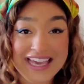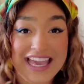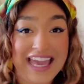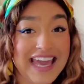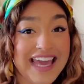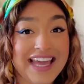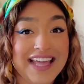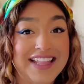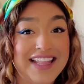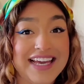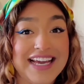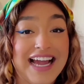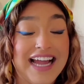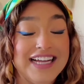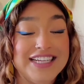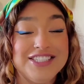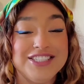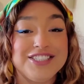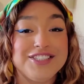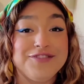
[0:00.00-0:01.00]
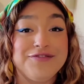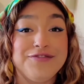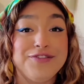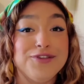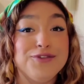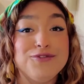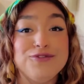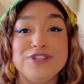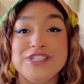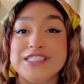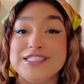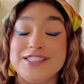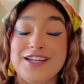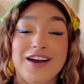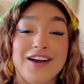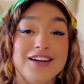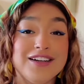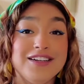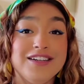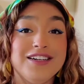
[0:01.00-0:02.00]
can't, like, I just, food is
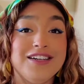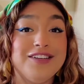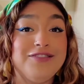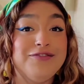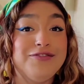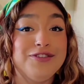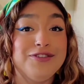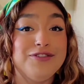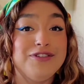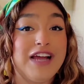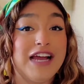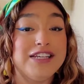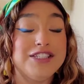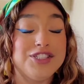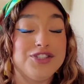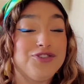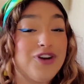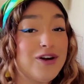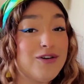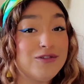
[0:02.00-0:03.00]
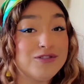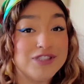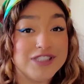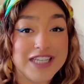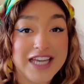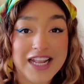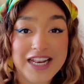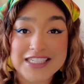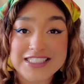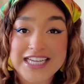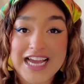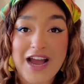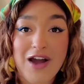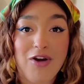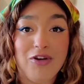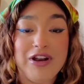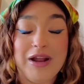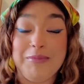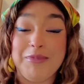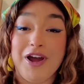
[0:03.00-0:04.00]
not good. Food, I struggle to get it
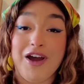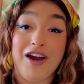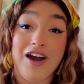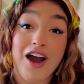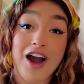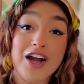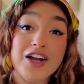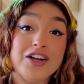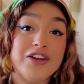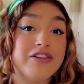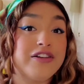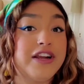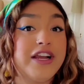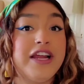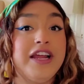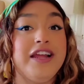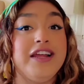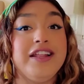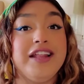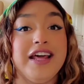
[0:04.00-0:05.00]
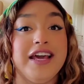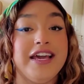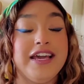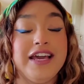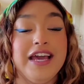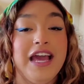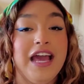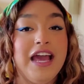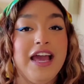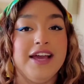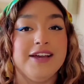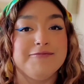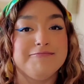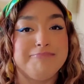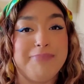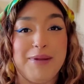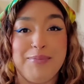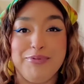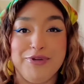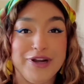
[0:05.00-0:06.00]
down. I'm not hungry. Like,
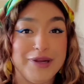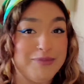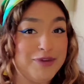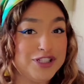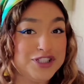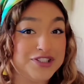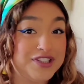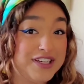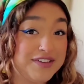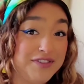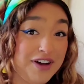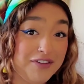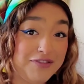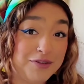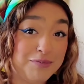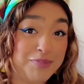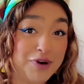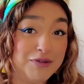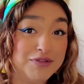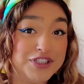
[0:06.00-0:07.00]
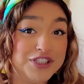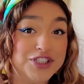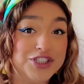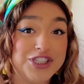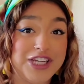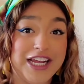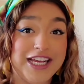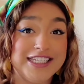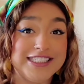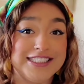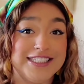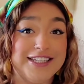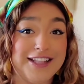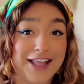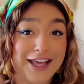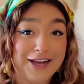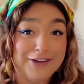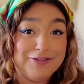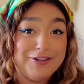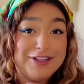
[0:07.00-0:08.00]
I pretty much live off of protein shakes
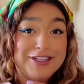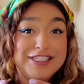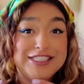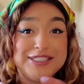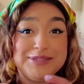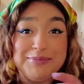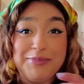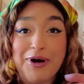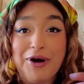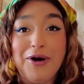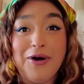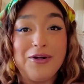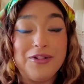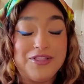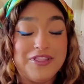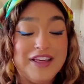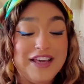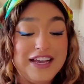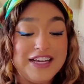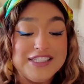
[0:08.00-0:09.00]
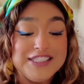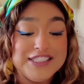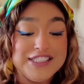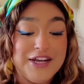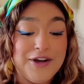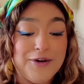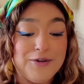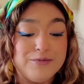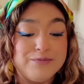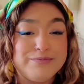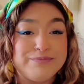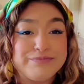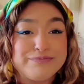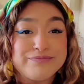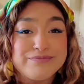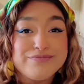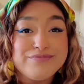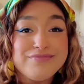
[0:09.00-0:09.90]
and like really small things. So